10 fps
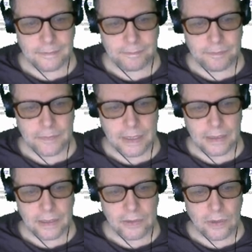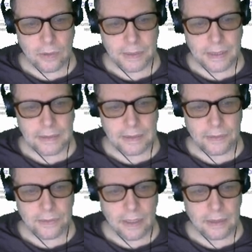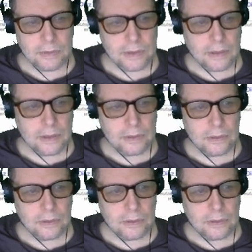they did so because they thought it was going to